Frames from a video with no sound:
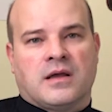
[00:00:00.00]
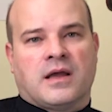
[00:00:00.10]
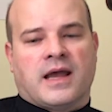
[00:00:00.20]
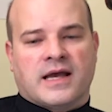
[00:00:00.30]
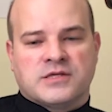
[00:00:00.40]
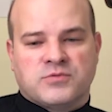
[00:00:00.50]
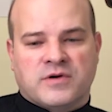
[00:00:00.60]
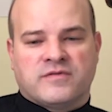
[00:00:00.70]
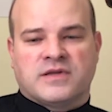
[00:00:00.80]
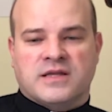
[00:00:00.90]
As
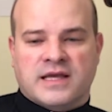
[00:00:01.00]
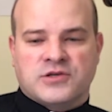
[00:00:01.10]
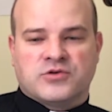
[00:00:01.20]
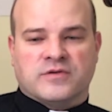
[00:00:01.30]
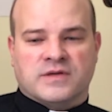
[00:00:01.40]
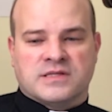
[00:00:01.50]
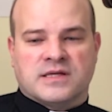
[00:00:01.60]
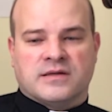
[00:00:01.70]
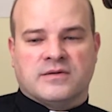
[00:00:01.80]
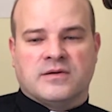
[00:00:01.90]
with the nature of the
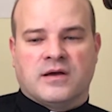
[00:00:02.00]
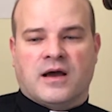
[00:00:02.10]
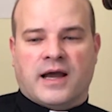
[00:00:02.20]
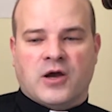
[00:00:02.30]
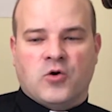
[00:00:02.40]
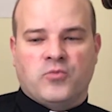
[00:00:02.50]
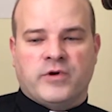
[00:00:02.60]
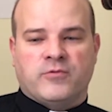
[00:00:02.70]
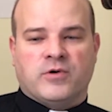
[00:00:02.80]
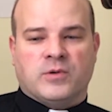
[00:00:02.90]
synod, I hope
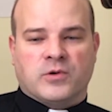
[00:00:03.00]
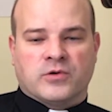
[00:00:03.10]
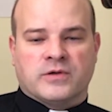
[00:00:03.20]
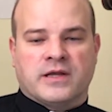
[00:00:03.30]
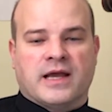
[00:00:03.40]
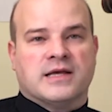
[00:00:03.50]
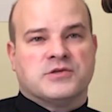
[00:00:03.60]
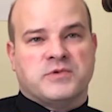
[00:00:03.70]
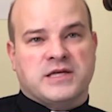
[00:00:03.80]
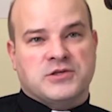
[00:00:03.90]
we will learn as
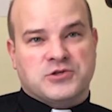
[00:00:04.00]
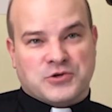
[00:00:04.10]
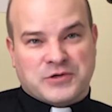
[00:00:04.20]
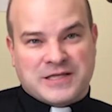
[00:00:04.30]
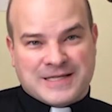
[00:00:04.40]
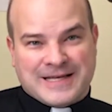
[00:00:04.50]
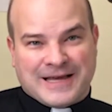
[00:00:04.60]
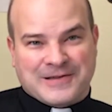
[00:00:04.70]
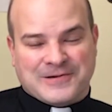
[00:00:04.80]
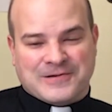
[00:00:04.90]
we journey
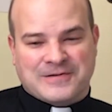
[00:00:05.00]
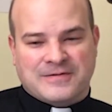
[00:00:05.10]
together,